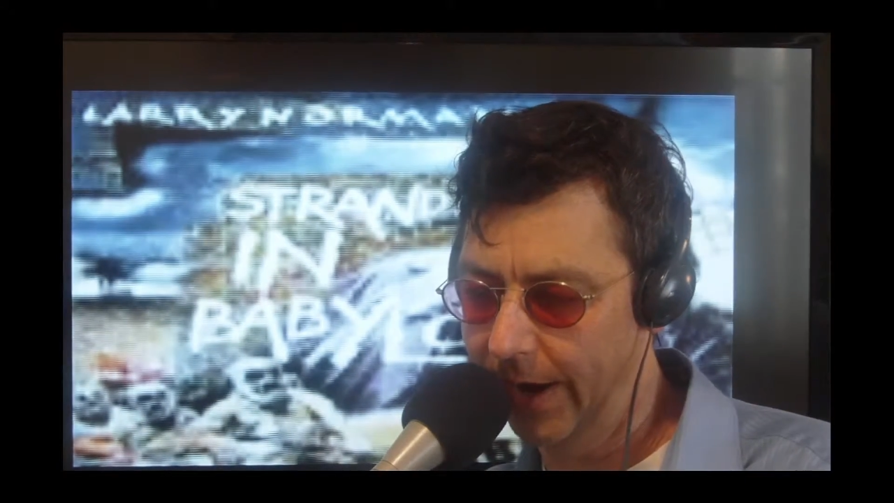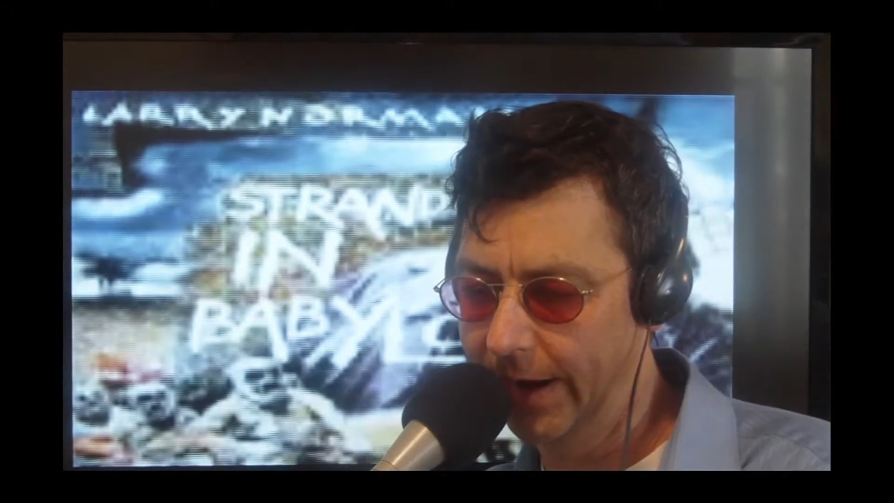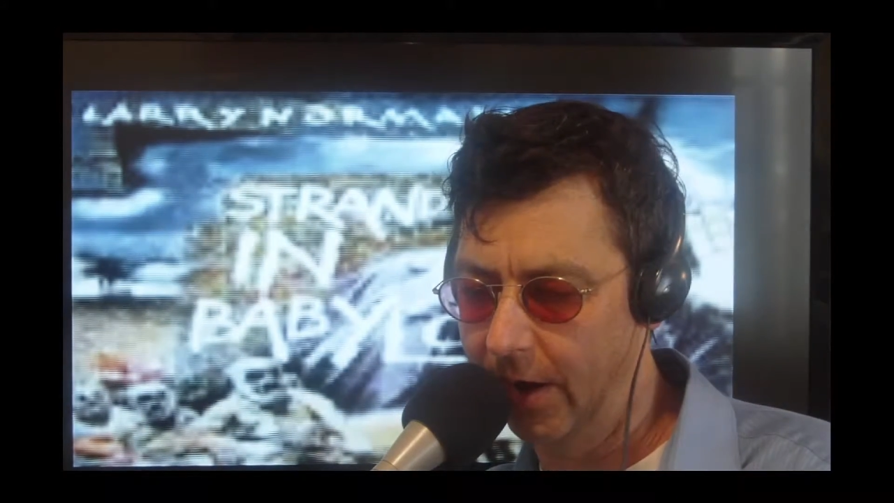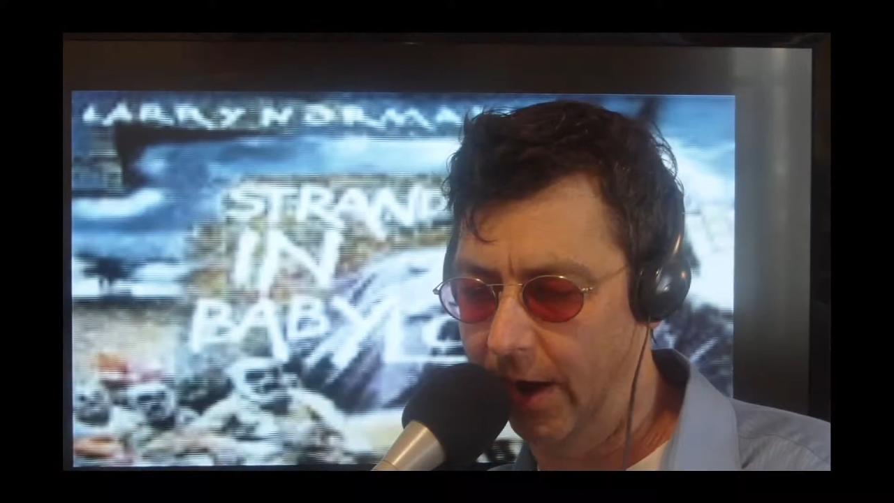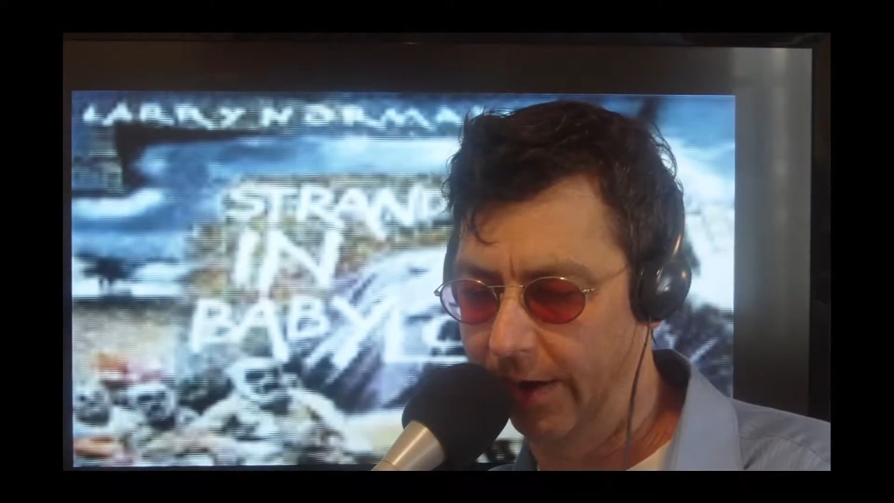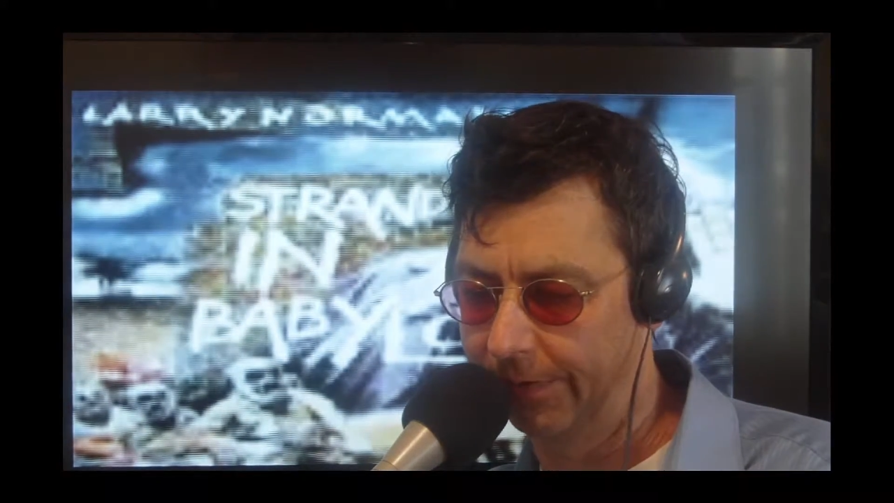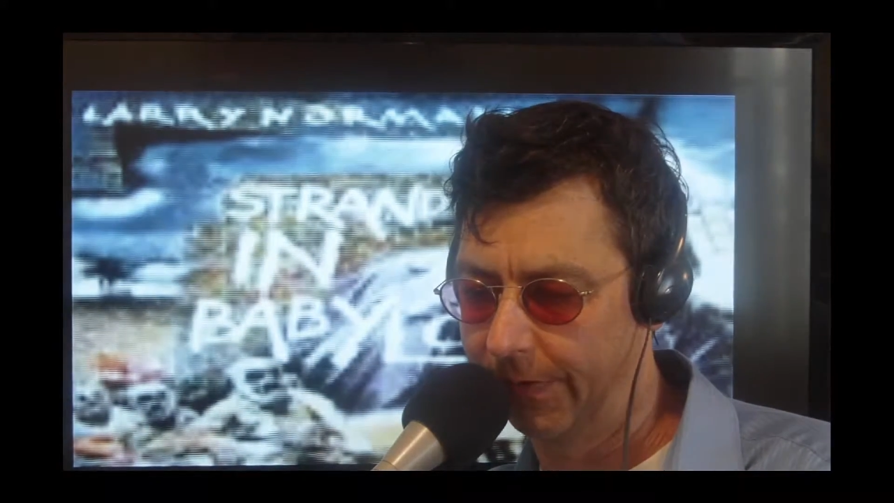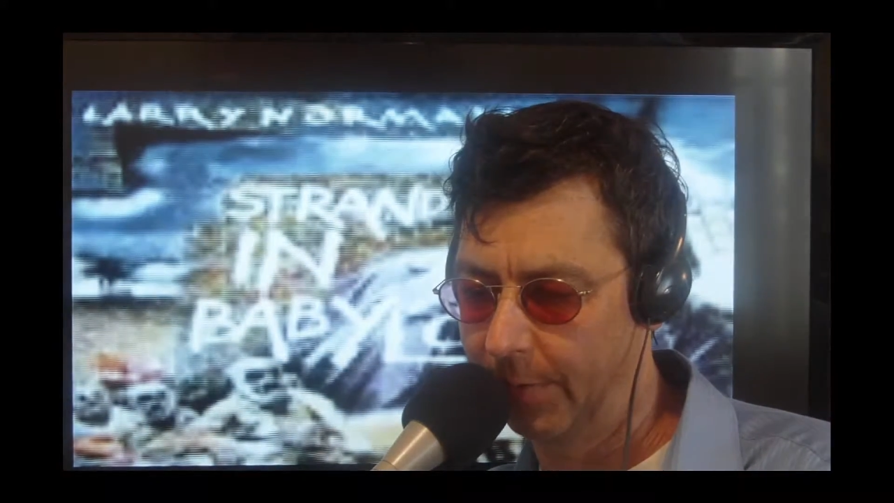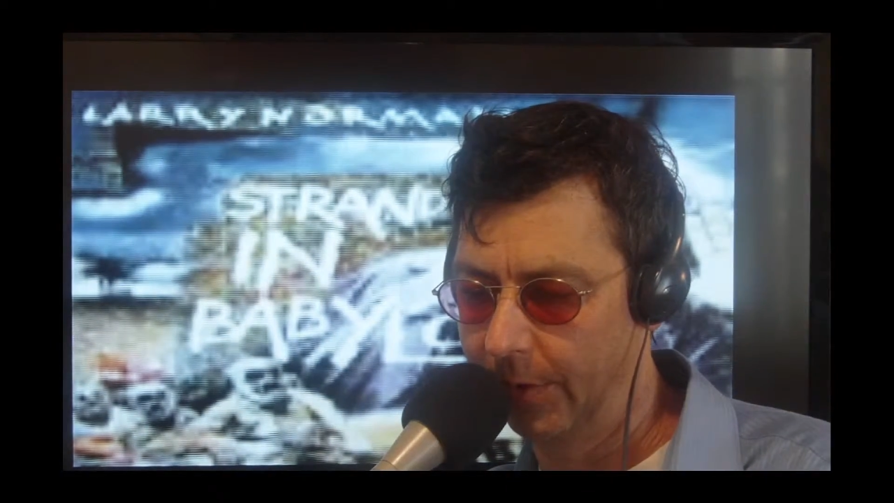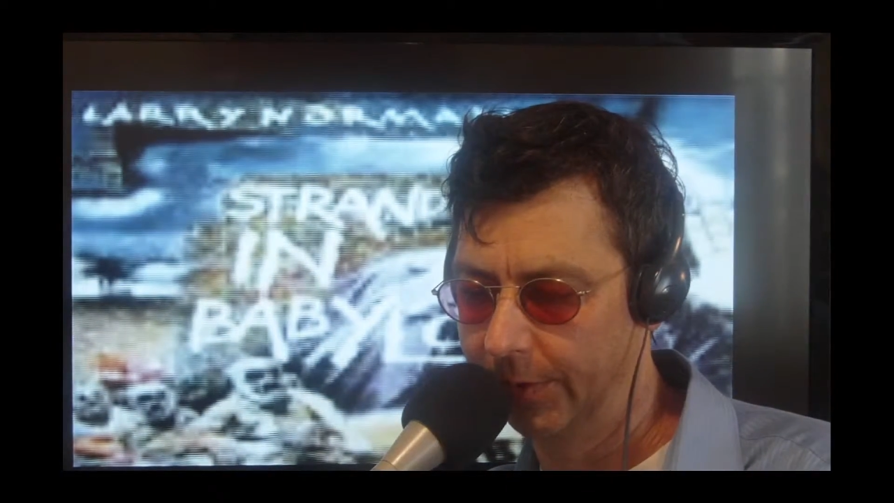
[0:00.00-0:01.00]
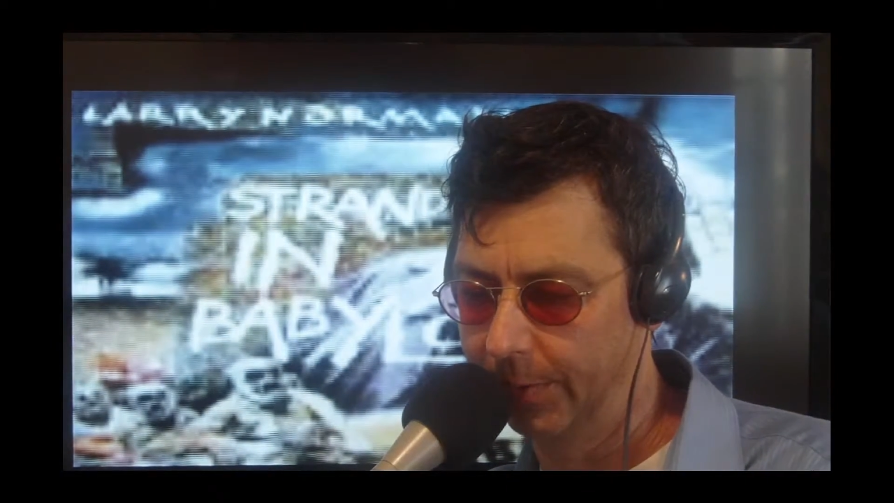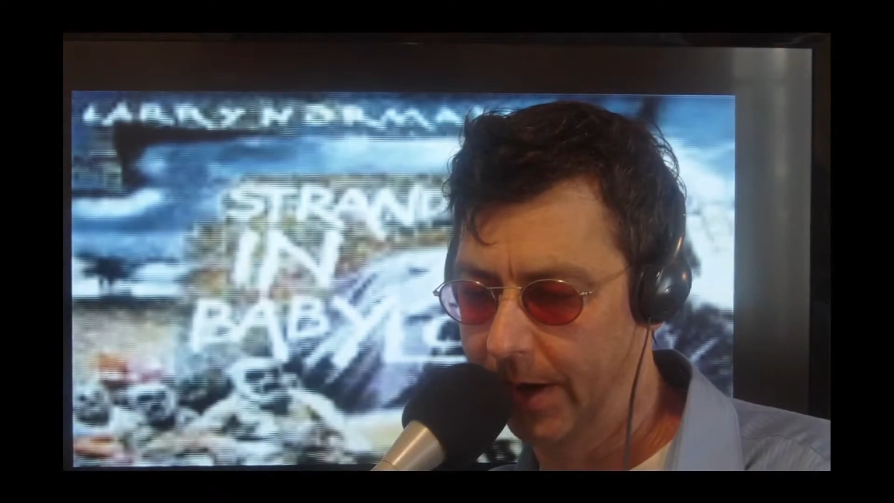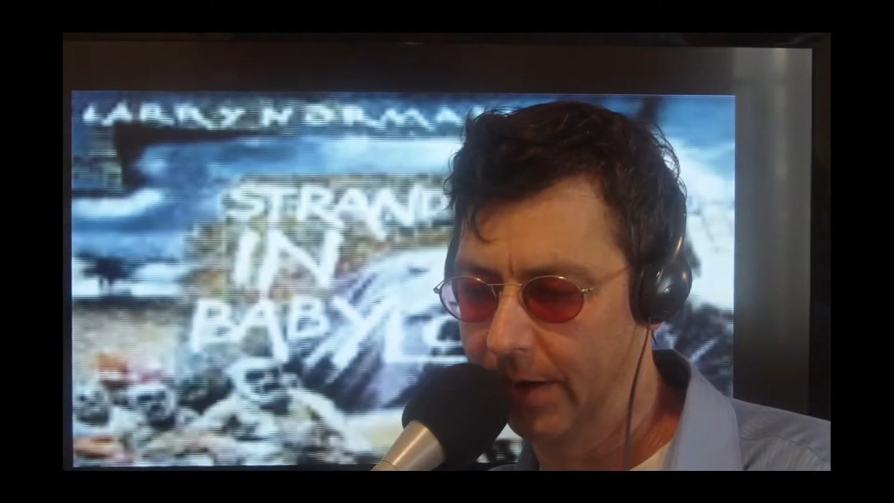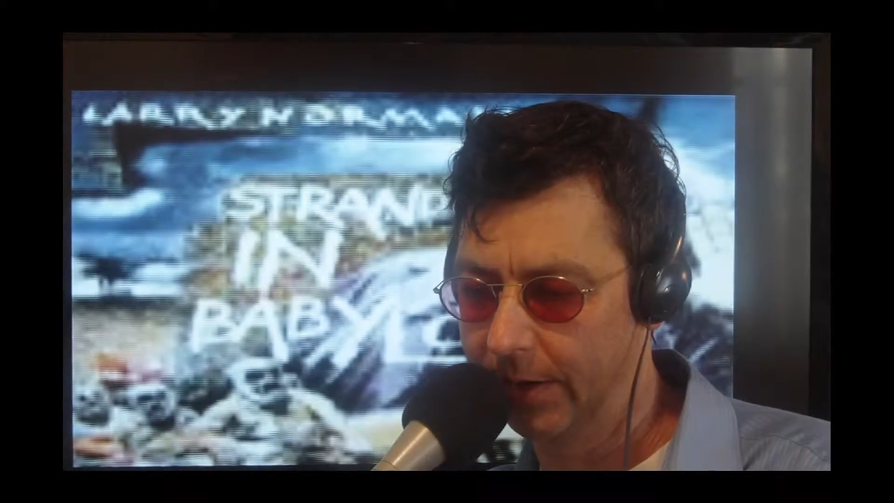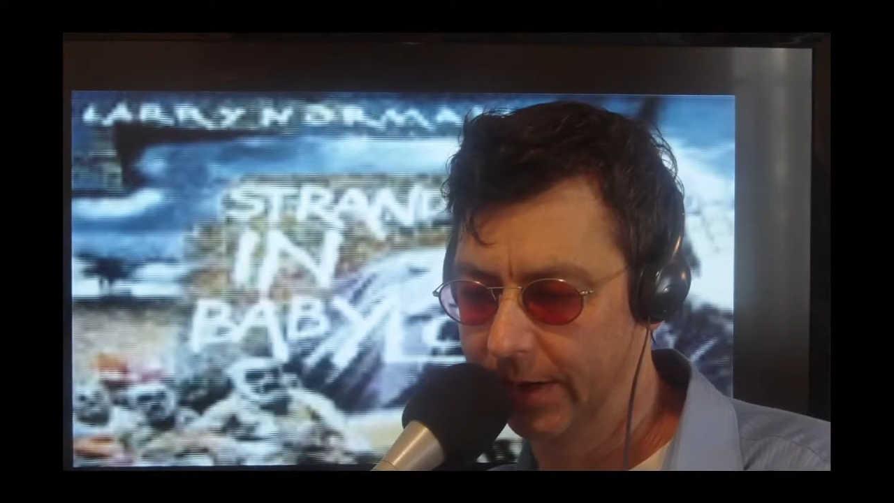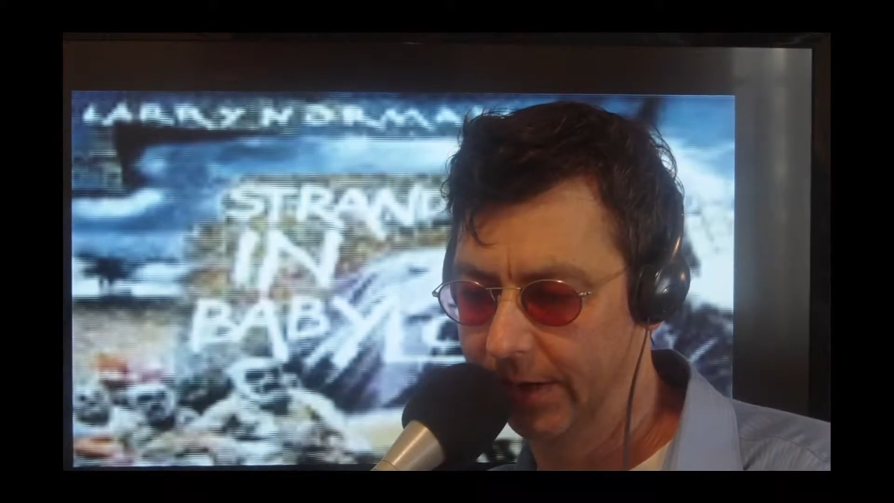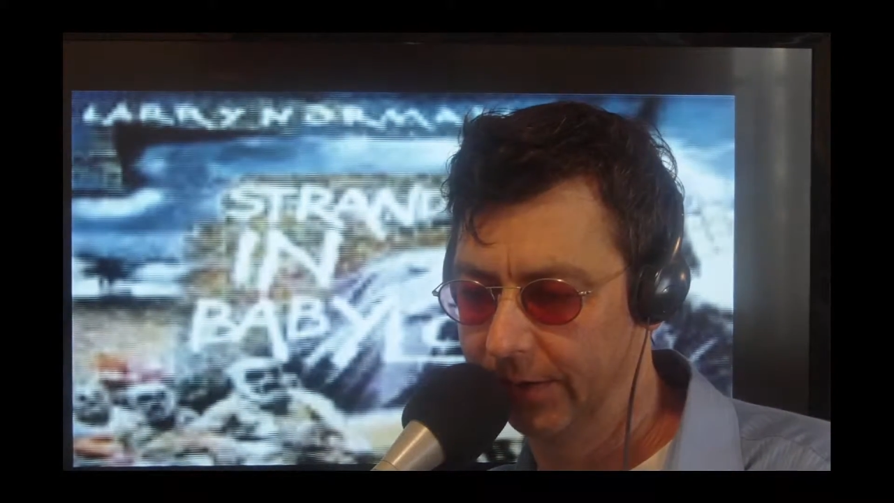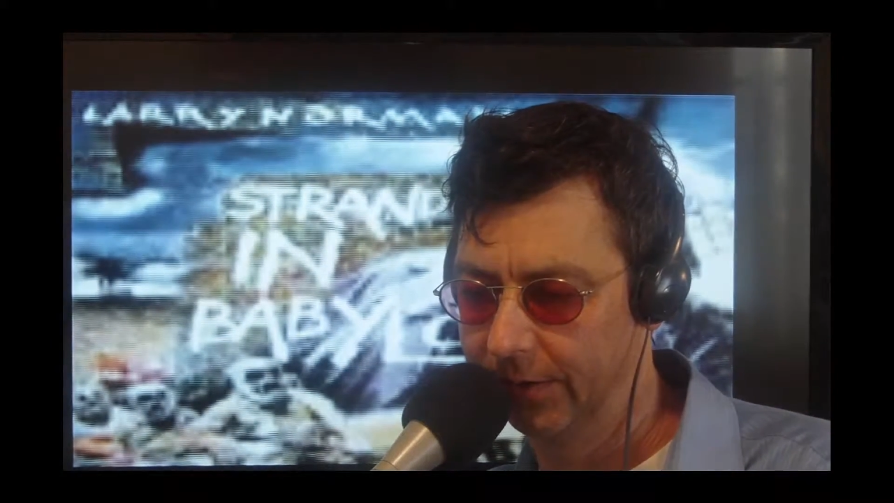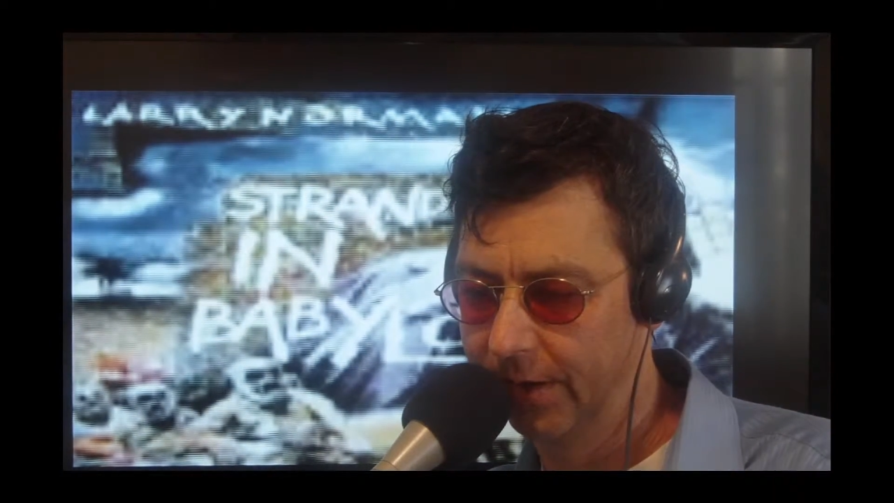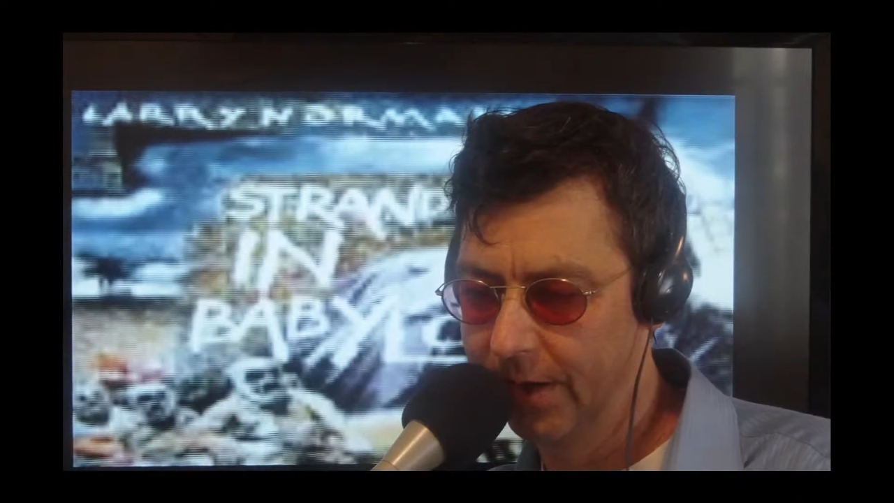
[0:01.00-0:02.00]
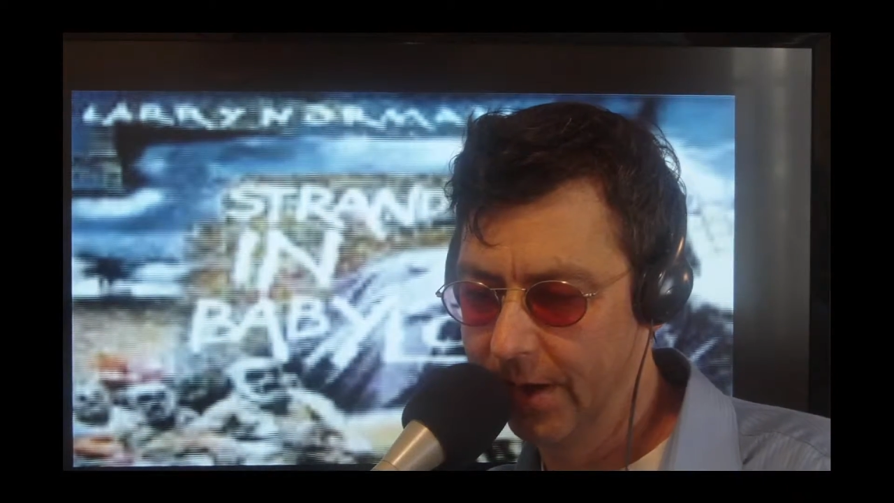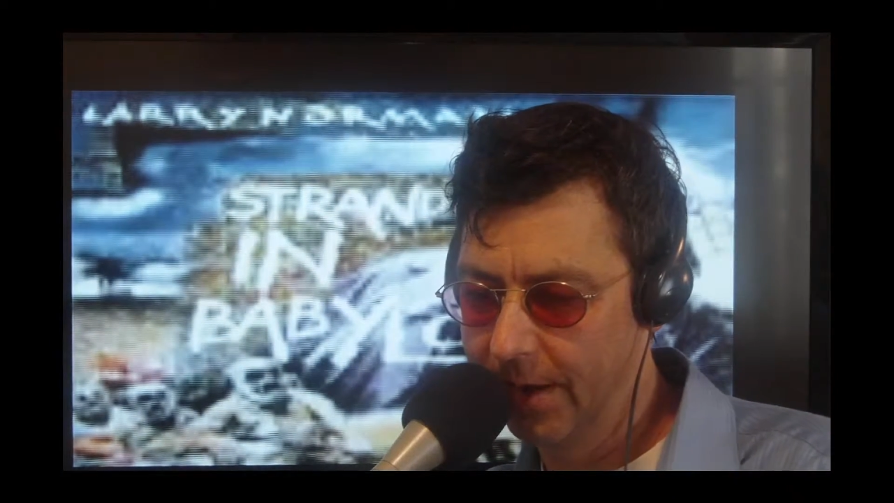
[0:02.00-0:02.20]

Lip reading: radar for most Americans,